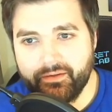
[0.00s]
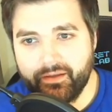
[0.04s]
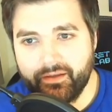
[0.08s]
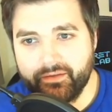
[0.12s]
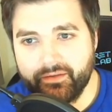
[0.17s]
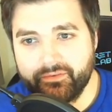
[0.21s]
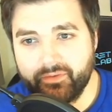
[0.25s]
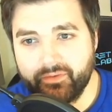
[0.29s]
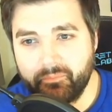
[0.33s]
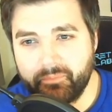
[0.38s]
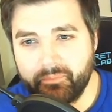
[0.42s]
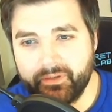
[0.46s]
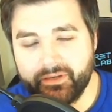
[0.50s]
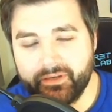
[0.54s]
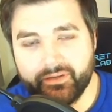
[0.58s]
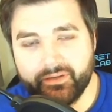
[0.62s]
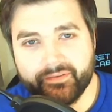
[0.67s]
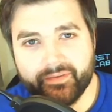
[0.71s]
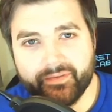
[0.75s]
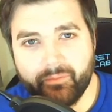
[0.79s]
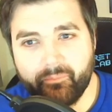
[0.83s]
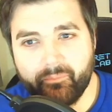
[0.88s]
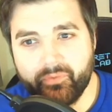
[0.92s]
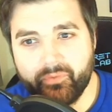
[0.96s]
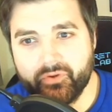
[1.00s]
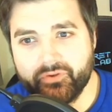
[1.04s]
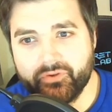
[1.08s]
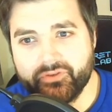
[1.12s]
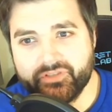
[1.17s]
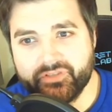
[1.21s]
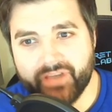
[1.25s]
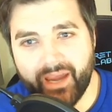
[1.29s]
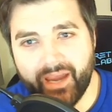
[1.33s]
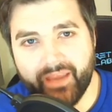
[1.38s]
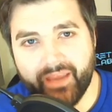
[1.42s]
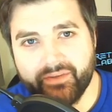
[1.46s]
And something as simple as
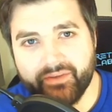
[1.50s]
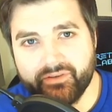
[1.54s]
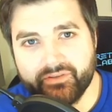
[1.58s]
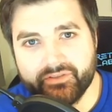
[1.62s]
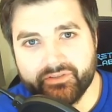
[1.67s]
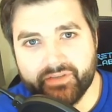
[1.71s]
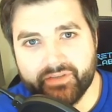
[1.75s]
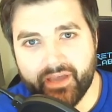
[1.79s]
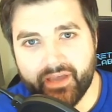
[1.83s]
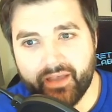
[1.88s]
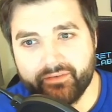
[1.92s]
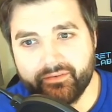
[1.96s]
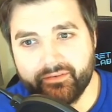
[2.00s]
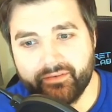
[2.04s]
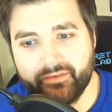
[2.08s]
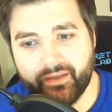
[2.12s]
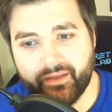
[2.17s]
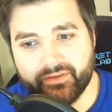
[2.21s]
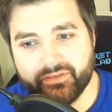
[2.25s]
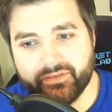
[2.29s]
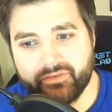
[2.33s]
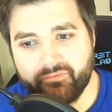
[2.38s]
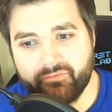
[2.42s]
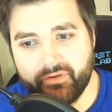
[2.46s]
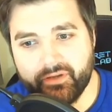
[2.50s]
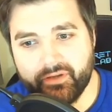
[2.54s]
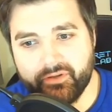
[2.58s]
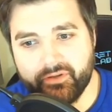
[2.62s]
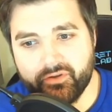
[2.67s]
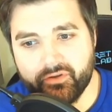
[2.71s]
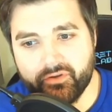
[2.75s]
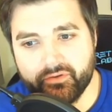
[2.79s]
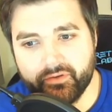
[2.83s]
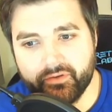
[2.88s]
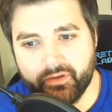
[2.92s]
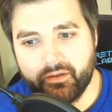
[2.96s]
changing shares is actually really
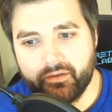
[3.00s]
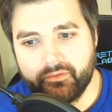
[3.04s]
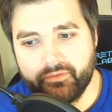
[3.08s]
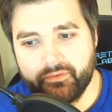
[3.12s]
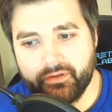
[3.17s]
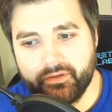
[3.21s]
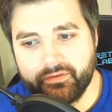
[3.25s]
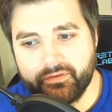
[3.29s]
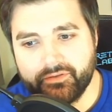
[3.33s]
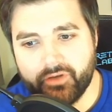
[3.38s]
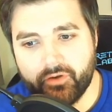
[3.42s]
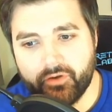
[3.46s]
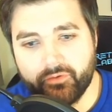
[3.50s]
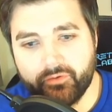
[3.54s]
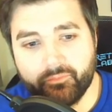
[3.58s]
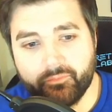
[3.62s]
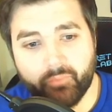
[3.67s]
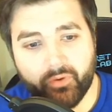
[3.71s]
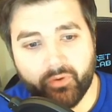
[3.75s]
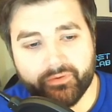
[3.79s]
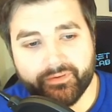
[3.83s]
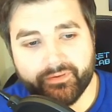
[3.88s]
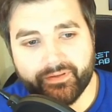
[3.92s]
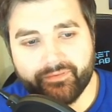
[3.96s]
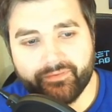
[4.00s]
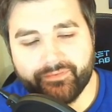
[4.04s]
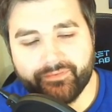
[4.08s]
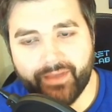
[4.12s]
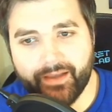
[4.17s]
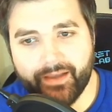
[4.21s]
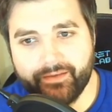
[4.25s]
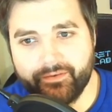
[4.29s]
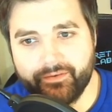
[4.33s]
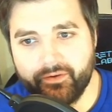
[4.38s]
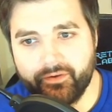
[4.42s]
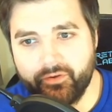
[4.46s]
good. This shows positive
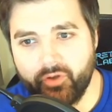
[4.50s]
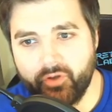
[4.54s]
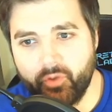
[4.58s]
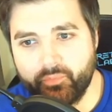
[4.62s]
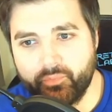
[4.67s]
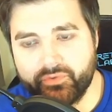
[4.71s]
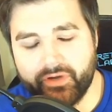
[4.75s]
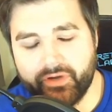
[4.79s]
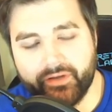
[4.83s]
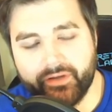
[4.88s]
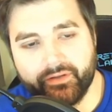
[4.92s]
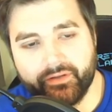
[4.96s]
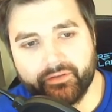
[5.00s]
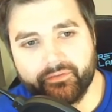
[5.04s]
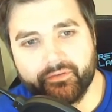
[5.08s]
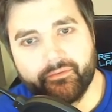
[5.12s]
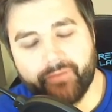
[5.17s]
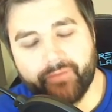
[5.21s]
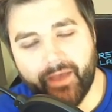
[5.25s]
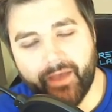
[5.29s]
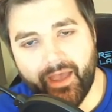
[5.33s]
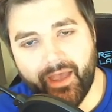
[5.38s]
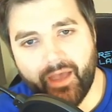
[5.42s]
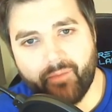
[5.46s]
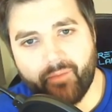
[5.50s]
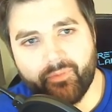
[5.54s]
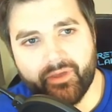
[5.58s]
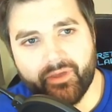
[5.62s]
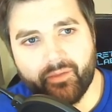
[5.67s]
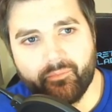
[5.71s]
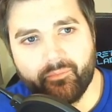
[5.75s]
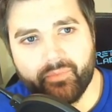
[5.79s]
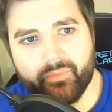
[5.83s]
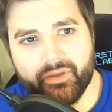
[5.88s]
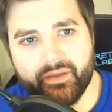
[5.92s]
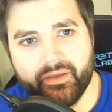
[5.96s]
data and uptrends for
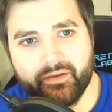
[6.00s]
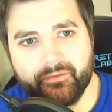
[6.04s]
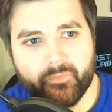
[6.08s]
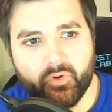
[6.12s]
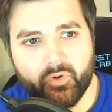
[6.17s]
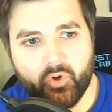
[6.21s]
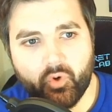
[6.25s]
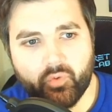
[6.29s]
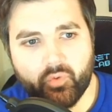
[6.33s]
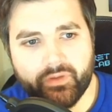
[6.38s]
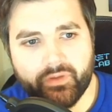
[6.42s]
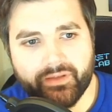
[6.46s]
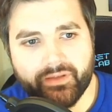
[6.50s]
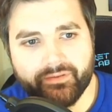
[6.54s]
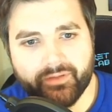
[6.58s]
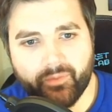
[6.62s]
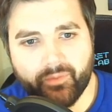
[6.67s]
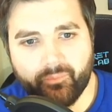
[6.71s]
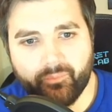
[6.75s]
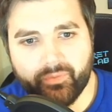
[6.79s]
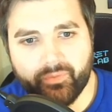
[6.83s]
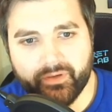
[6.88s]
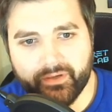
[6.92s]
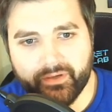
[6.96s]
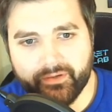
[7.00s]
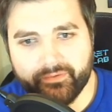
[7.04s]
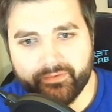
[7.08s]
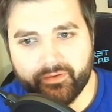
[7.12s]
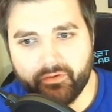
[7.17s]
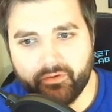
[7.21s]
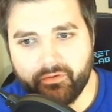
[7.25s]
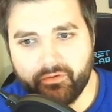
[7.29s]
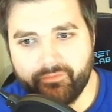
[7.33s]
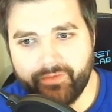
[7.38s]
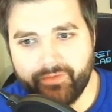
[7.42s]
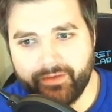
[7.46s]
Airbnb. All these companies
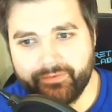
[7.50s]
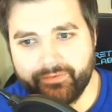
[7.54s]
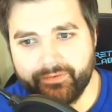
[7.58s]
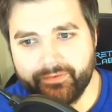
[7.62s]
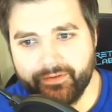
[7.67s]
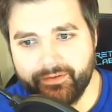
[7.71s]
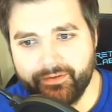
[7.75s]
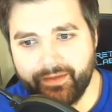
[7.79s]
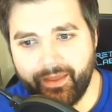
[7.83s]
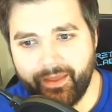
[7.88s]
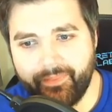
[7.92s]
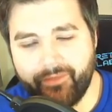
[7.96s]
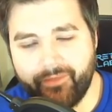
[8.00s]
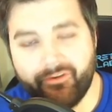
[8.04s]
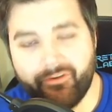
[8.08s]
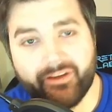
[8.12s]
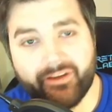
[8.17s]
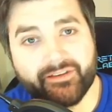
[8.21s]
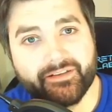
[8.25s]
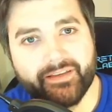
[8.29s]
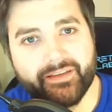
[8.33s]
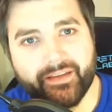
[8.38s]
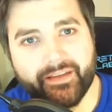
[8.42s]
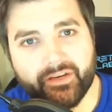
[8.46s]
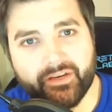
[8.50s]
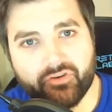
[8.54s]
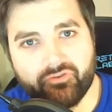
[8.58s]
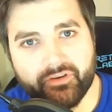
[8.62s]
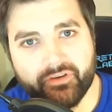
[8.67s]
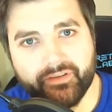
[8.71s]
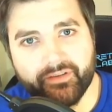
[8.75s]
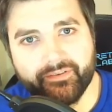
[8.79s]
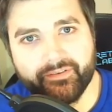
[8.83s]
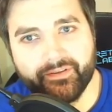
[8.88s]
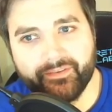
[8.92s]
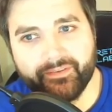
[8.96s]
are invested and they're actually
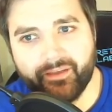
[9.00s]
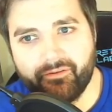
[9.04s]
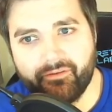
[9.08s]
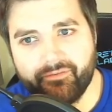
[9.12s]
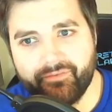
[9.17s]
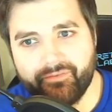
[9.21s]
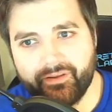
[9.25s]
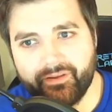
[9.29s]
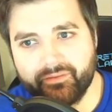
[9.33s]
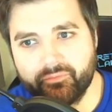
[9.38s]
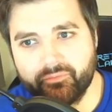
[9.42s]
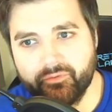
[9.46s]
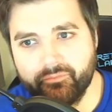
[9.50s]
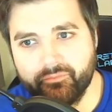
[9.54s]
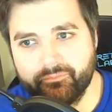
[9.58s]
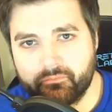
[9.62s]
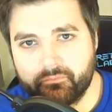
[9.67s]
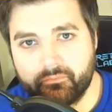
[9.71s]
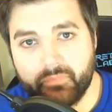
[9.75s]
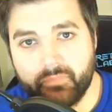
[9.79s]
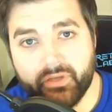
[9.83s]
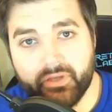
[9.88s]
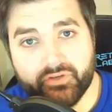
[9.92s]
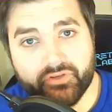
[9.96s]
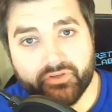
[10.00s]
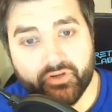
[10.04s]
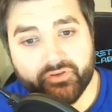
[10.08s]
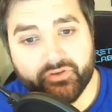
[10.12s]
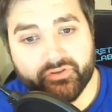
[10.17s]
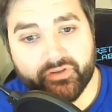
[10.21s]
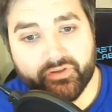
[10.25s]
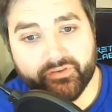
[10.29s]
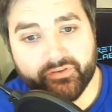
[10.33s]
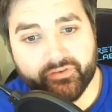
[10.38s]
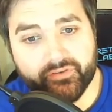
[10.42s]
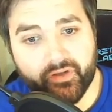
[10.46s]
increasing their investment. It shows you
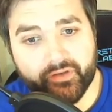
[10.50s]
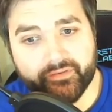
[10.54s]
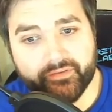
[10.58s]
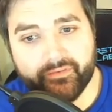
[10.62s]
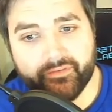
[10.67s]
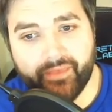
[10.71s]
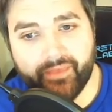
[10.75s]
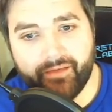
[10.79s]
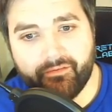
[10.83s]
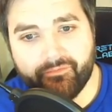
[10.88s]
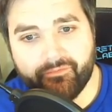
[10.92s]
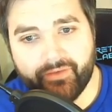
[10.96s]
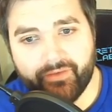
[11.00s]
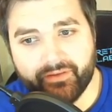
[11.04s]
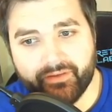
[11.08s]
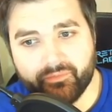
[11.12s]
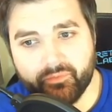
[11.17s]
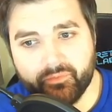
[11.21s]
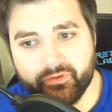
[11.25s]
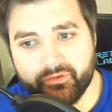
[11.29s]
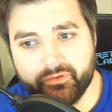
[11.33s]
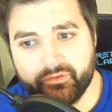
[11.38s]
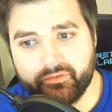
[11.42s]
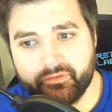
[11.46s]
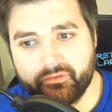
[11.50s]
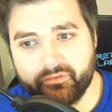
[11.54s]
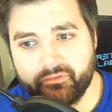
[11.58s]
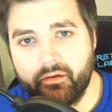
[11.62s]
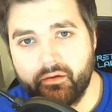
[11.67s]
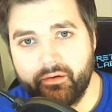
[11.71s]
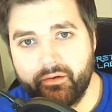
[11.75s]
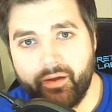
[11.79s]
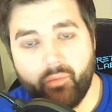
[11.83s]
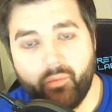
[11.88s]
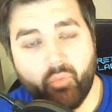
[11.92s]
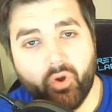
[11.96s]
the size of their investments
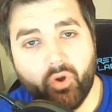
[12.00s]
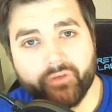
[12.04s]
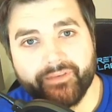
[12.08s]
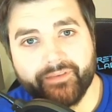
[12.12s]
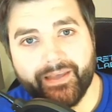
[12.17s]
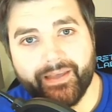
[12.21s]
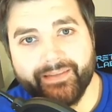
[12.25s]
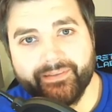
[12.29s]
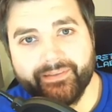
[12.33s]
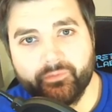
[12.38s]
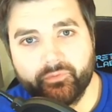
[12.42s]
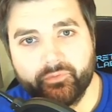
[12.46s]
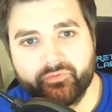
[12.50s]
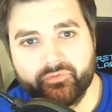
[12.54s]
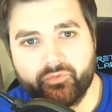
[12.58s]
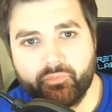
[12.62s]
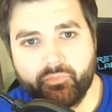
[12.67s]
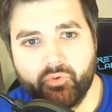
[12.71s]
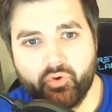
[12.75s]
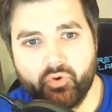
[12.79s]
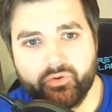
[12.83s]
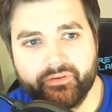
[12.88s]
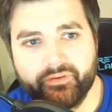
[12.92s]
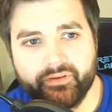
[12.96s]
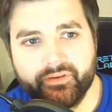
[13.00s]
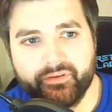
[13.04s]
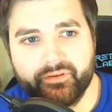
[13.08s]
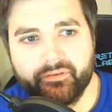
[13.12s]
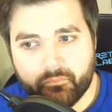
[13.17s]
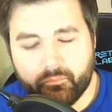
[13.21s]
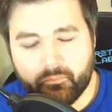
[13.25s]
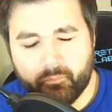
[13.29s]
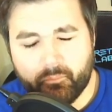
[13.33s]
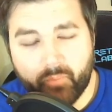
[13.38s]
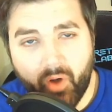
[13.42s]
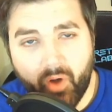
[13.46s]
and what date it was reported.
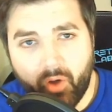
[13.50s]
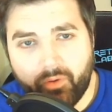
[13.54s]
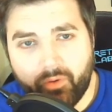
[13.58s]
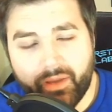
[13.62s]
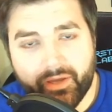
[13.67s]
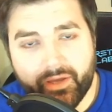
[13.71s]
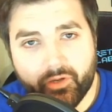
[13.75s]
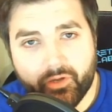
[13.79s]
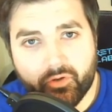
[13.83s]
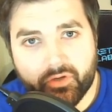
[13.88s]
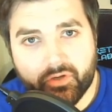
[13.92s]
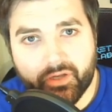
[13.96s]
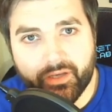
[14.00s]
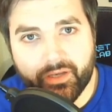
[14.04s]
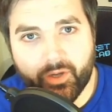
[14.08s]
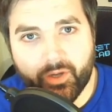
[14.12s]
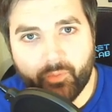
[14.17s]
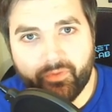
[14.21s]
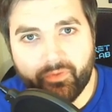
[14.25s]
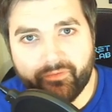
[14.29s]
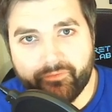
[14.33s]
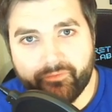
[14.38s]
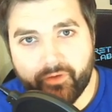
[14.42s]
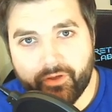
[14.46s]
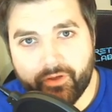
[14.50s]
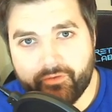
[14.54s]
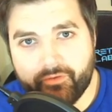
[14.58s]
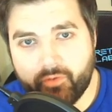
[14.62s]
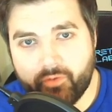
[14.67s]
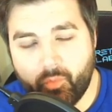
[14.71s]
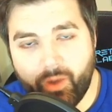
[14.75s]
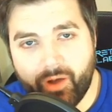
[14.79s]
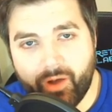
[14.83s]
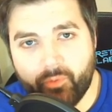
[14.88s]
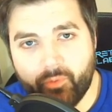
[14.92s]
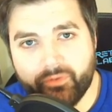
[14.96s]
But I'll let you look a little bit further
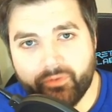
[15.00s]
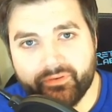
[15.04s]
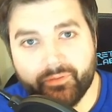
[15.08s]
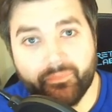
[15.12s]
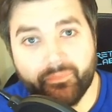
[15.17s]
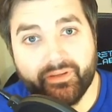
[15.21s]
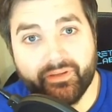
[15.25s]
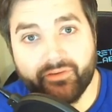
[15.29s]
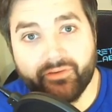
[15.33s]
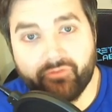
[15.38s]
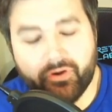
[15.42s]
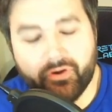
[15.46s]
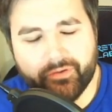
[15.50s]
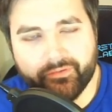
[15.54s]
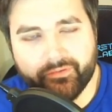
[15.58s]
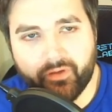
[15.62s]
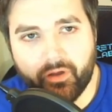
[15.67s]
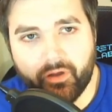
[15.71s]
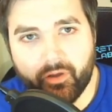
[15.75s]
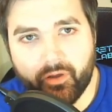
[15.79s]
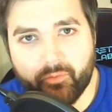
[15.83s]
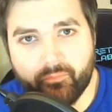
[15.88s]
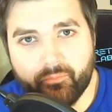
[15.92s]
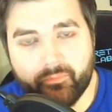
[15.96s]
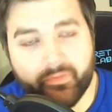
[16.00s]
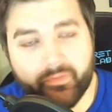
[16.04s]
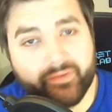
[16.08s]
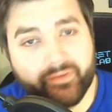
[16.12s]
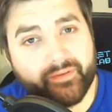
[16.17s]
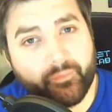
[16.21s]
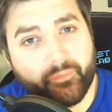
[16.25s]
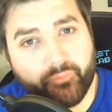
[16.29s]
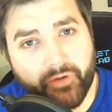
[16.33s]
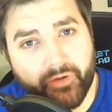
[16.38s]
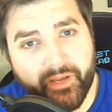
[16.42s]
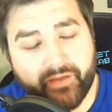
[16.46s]
at Whale Wisdom in your own time. It's
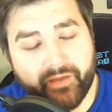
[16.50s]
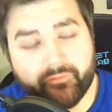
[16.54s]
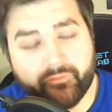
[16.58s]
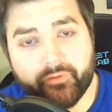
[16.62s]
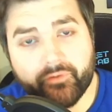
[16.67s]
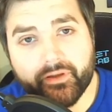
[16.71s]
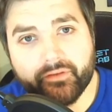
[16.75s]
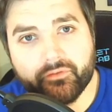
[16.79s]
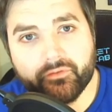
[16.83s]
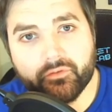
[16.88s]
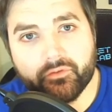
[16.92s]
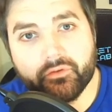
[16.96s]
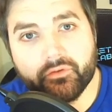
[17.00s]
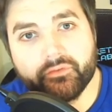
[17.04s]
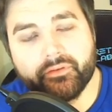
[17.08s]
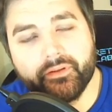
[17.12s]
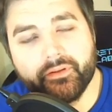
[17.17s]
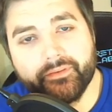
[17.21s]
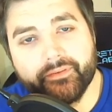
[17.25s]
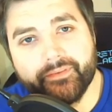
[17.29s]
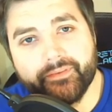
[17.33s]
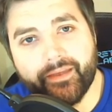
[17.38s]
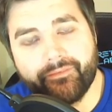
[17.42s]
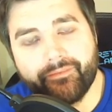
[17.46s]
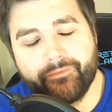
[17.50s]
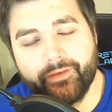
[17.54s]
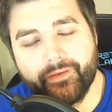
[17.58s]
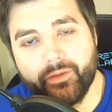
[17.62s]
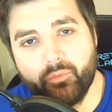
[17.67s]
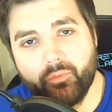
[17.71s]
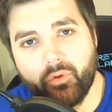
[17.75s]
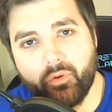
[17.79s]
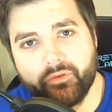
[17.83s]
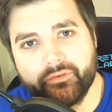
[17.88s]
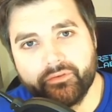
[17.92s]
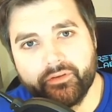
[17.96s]
a brilliant resource and definitely
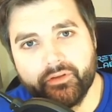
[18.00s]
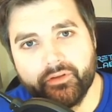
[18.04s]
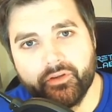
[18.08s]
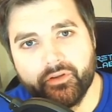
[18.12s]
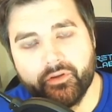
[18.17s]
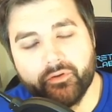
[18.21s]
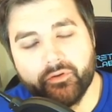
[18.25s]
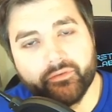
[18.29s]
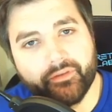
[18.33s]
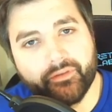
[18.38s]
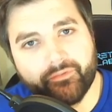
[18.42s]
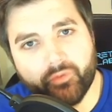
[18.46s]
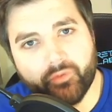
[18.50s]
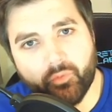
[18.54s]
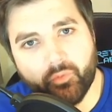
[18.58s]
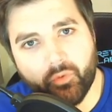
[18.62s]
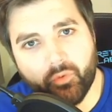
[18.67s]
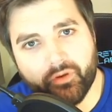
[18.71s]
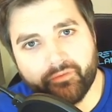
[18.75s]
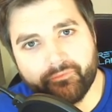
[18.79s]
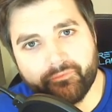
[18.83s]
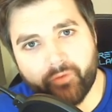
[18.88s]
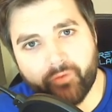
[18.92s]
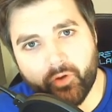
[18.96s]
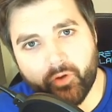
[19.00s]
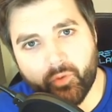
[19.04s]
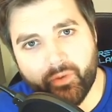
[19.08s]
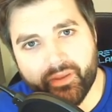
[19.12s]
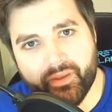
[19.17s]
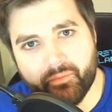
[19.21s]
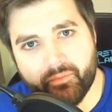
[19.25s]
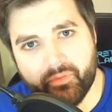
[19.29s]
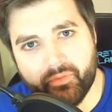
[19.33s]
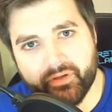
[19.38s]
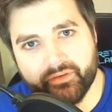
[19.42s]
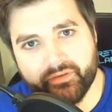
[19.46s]
one to use if you want to follow where
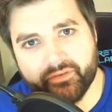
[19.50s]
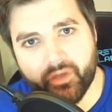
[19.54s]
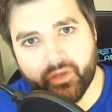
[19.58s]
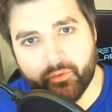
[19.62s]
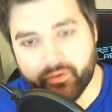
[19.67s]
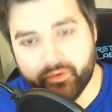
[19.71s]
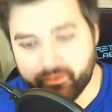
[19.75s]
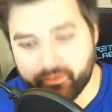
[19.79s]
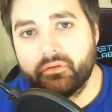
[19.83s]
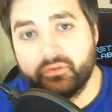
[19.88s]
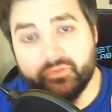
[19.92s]
the money's going.